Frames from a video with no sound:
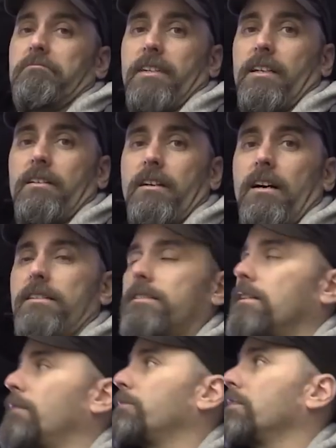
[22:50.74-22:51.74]
In
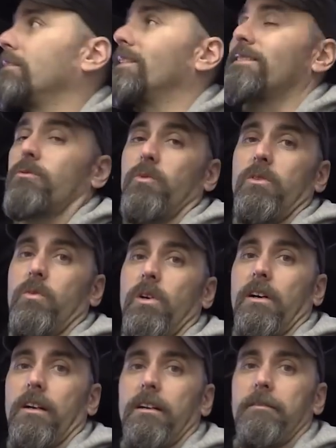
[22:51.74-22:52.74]
concept, this will
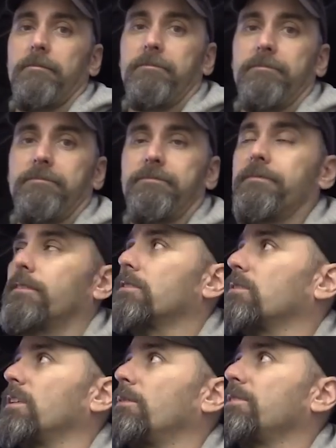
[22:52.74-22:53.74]
work.
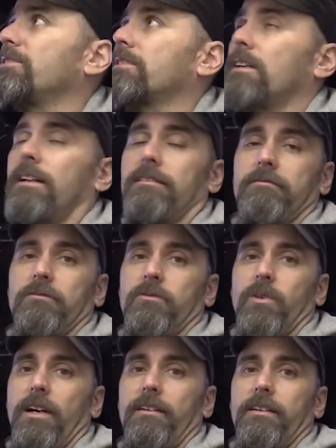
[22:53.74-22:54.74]
So now we just gotta
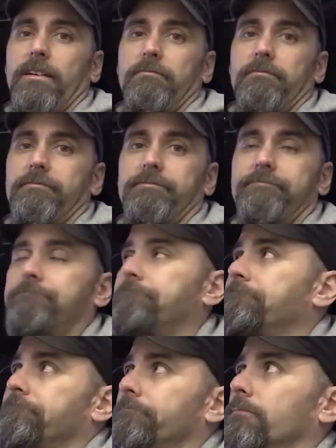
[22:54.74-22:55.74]
wire it up,
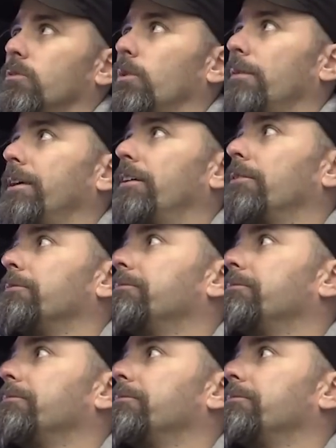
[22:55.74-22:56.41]
away we go.